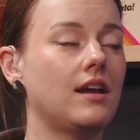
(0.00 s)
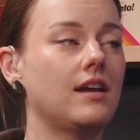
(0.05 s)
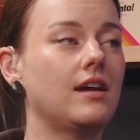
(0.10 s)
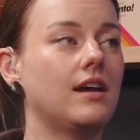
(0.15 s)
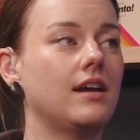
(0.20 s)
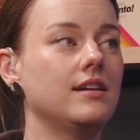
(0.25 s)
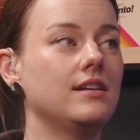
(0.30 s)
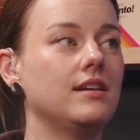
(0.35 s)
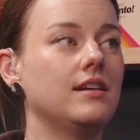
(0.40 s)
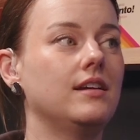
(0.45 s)

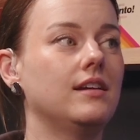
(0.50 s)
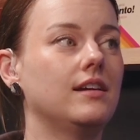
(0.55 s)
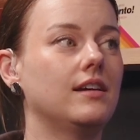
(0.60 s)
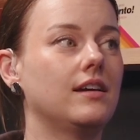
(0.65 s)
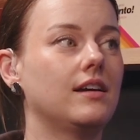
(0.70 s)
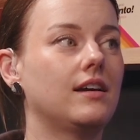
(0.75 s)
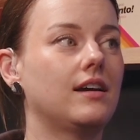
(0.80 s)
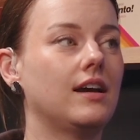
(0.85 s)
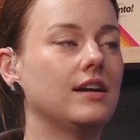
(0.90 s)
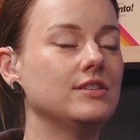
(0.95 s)

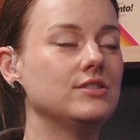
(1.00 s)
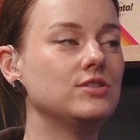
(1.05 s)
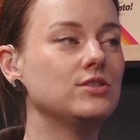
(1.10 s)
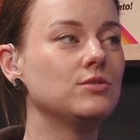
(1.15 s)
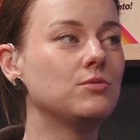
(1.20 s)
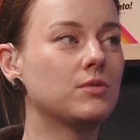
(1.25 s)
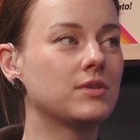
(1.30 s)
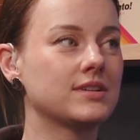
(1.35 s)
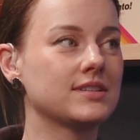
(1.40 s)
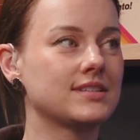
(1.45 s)
I
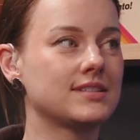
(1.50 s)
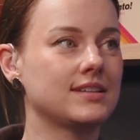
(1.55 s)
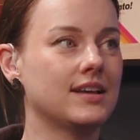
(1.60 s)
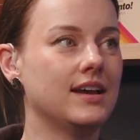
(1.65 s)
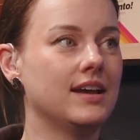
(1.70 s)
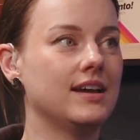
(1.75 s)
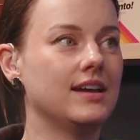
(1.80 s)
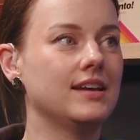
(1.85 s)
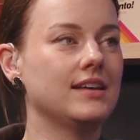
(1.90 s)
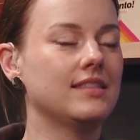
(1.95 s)
do want to
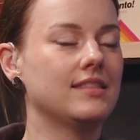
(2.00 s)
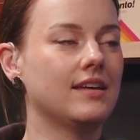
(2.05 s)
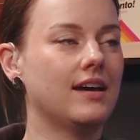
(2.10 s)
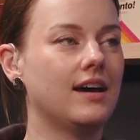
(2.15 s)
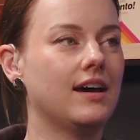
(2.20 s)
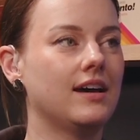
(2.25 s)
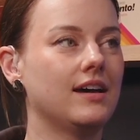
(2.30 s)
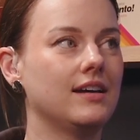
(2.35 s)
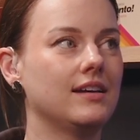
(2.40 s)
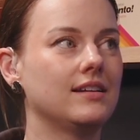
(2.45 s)
say
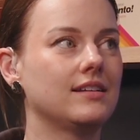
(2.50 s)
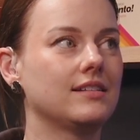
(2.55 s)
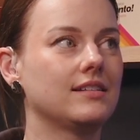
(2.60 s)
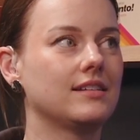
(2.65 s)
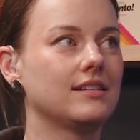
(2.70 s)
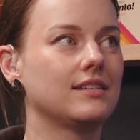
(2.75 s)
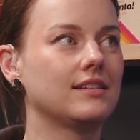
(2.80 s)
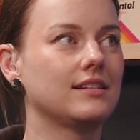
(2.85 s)
that,